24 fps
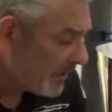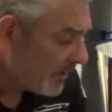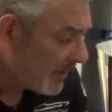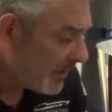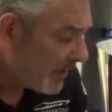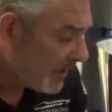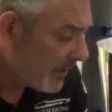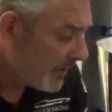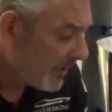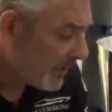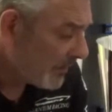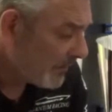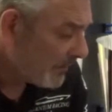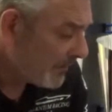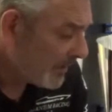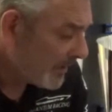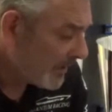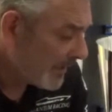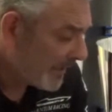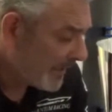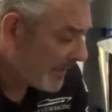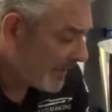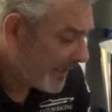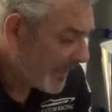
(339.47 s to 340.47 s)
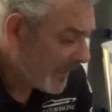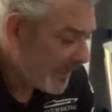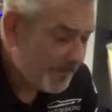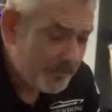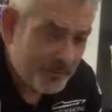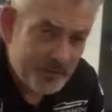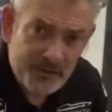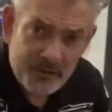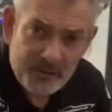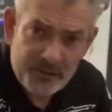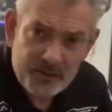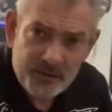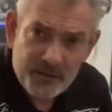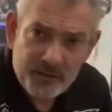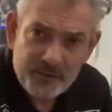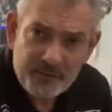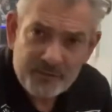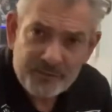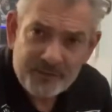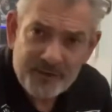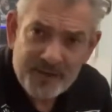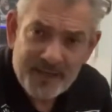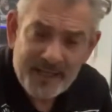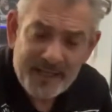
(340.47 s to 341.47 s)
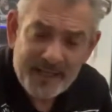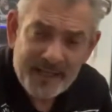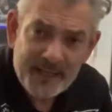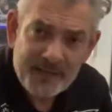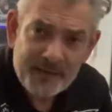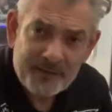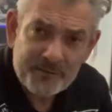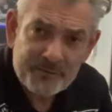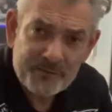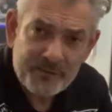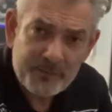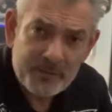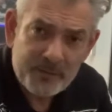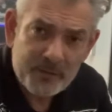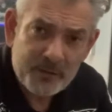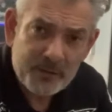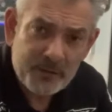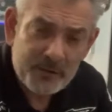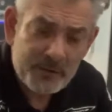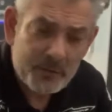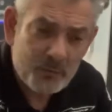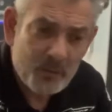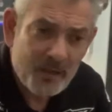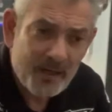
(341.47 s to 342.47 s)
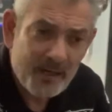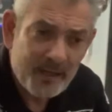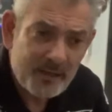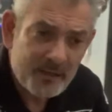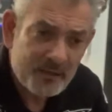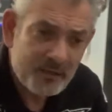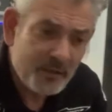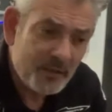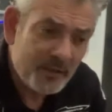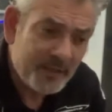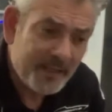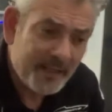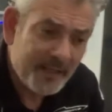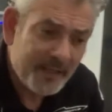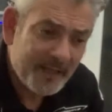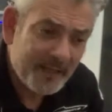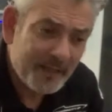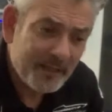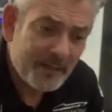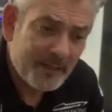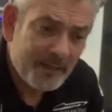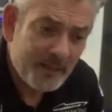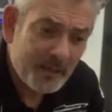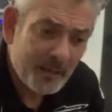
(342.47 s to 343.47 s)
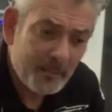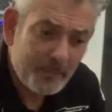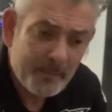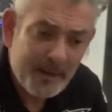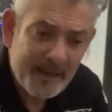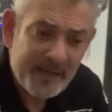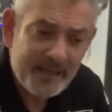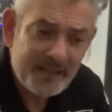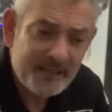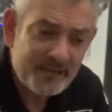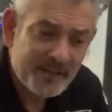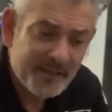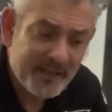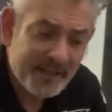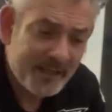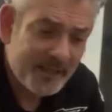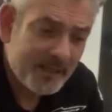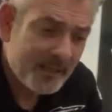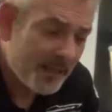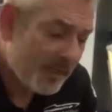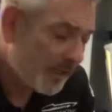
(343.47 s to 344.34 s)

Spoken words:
And it keeps the suit fairly comfortable as well as looking amazing.